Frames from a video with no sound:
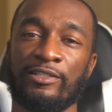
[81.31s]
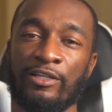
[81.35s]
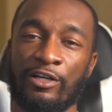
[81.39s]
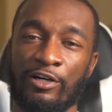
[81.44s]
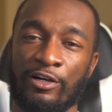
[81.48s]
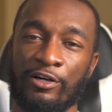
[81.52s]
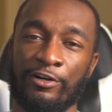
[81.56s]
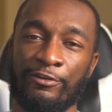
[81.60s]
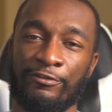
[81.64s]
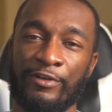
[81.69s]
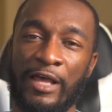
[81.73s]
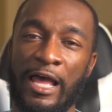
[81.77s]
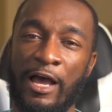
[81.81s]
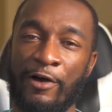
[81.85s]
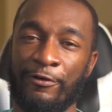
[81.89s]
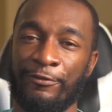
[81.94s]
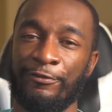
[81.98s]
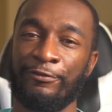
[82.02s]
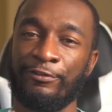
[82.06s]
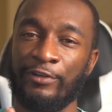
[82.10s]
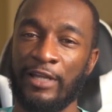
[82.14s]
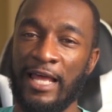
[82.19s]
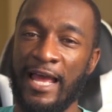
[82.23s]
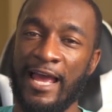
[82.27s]
of how
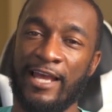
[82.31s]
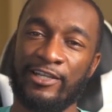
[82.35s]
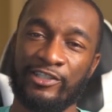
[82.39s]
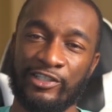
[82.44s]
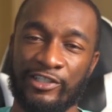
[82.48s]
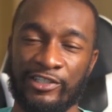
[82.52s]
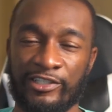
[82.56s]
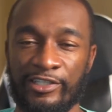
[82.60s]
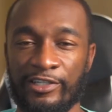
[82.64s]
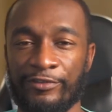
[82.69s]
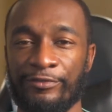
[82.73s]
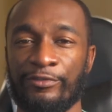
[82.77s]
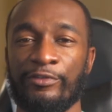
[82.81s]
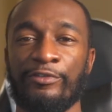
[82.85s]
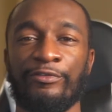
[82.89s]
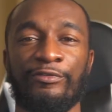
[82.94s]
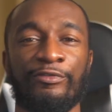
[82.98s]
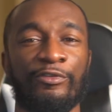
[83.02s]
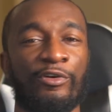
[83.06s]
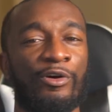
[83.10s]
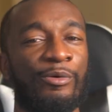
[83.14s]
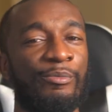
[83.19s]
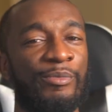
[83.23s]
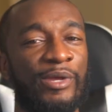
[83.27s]
flash is different
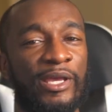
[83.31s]
from